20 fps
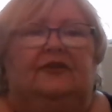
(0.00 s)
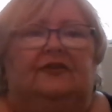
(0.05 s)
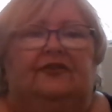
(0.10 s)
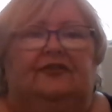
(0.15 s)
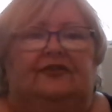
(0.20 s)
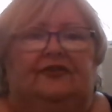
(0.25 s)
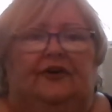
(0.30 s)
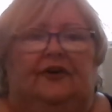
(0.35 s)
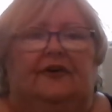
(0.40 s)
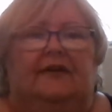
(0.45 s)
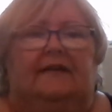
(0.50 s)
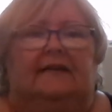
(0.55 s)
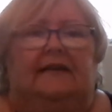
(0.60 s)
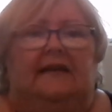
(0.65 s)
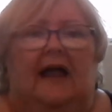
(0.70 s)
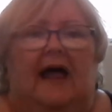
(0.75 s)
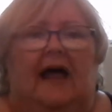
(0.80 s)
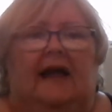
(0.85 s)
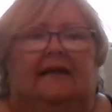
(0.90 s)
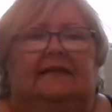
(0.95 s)
deserted
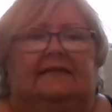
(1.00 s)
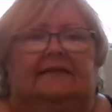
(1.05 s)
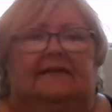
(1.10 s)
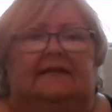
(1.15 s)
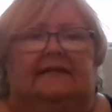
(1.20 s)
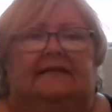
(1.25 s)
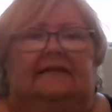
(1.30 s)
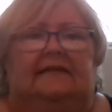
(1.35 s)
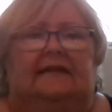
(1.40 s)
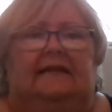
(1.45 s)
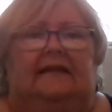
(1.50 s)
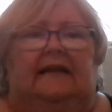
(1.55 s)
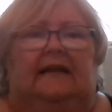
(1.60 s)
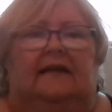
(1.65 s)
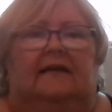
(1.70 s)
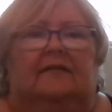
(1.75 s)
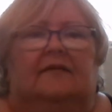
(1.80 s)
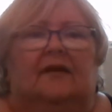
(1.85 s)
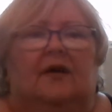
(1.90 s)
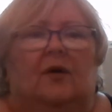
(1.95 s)
lies the
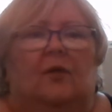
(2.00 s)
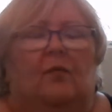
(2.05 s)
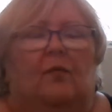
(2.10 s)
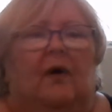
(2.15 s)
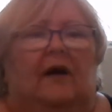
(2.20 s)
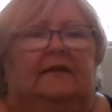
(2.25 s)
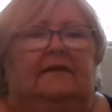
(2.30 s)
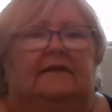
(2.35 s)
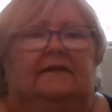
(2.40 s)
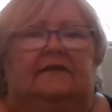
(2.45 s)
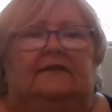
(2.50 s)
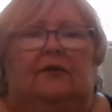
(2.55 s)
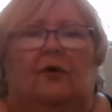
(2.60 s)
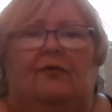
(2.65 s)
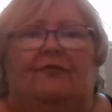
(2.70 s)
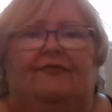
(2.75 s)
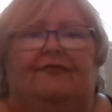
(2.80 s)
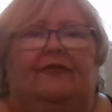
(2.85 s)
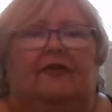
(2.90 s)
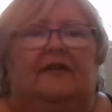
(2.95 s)
city, once
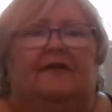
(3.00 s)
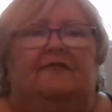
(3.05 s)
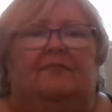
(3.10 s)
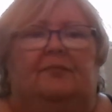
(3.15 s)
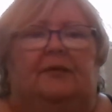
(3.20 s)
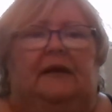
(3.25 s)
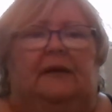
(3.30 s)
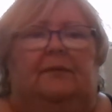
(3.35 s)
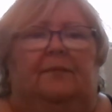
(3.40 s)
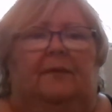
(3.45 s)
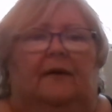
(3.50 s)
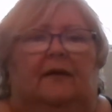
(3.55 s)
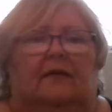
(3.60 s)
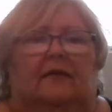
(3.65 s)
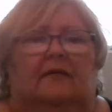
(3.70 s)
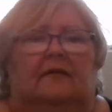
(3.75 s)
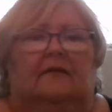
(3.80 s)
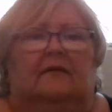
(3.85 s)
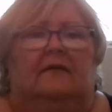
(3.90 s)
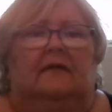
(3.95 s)
so full of
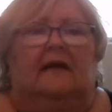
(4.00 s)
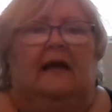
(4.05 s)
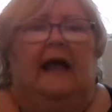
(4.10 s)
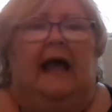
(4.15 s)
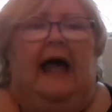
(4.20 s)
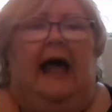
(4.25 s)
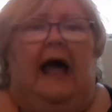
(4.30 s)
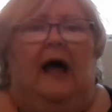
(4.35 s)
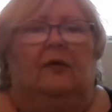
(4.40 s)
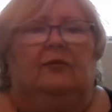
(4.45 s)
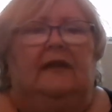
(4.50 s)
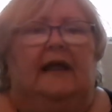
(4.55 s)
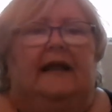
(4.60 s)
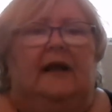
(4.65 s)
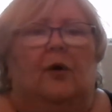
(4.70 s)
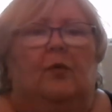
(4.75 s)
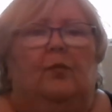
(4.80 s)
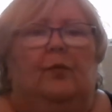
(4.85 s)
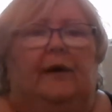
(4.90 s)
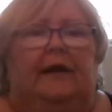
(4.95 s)
people. How like
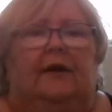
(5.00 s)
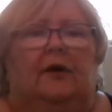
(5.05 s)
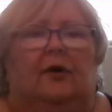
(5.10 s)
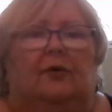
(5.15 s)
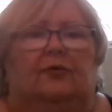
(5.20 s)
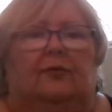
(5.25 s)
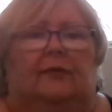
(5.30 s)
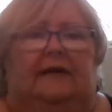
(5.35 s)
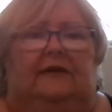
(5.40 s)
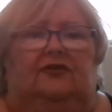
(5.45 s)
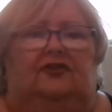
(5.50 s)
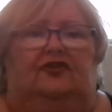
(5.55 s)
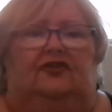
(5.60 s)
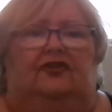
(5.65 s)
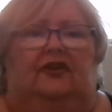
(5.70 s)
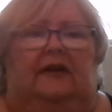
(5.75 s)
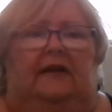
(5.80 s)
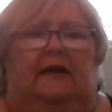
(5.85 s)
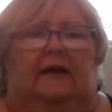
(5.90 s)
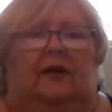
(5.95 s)
a widow is
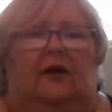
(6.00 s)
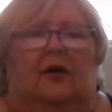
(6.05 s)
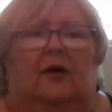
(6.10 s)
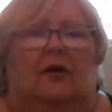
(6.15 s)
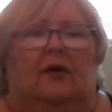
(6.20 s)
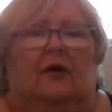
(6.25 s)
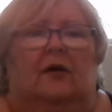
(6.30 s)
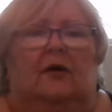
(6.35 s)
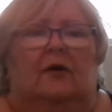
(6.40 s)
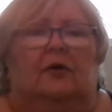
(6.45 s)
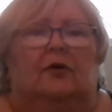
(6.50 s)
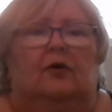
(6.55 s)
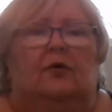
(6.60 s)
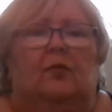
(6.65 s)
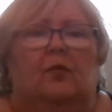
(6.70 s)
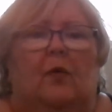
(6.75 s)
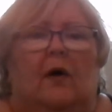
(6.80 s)
she, who